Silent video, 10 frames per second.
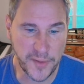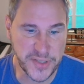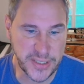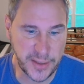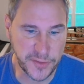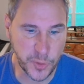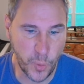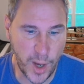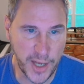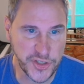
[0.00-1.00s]
stuff to
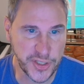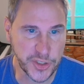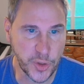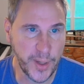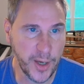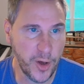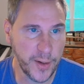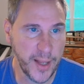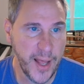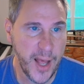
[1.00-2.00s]
watch that's going
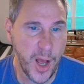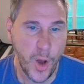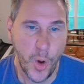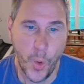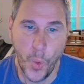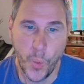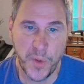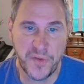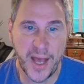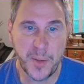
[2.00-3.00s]
on
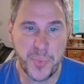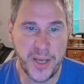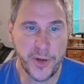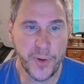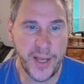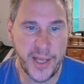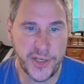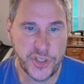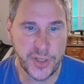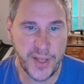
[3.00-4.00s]
We've got a big
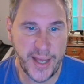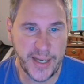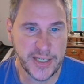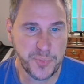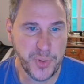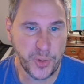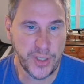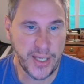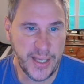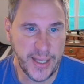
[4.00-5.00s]
ridge that is
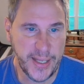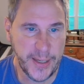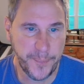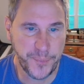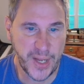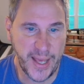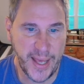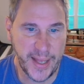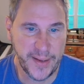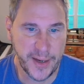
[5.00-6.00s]
building in
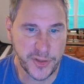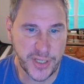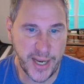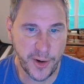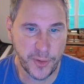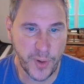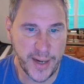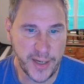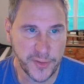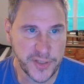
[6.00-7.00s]
and there's Erin
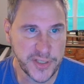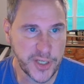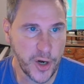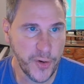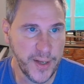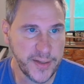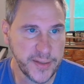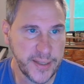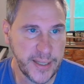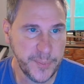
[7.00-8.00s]
right here. This is
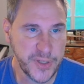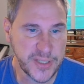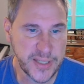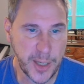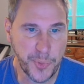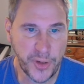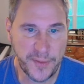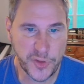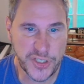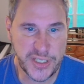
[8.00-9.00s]
current. Um, this is the upper
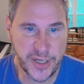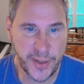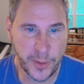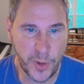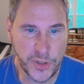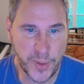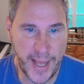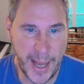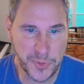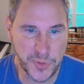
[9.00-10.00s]
level steering. And watch what
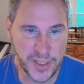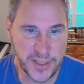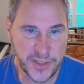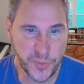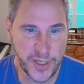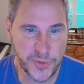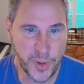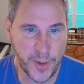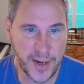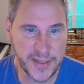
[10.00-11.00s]
happens. We get these ridges. We're
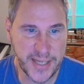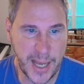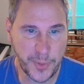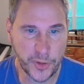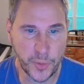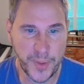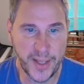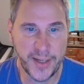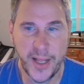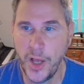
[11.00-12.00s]
going out in time a little
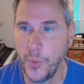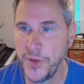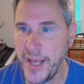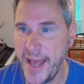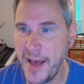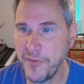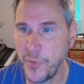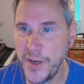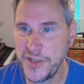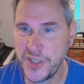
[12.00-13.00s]
bit. When you have
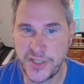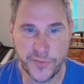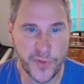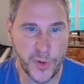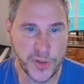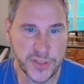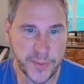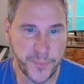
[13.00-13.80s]
ridges, folks,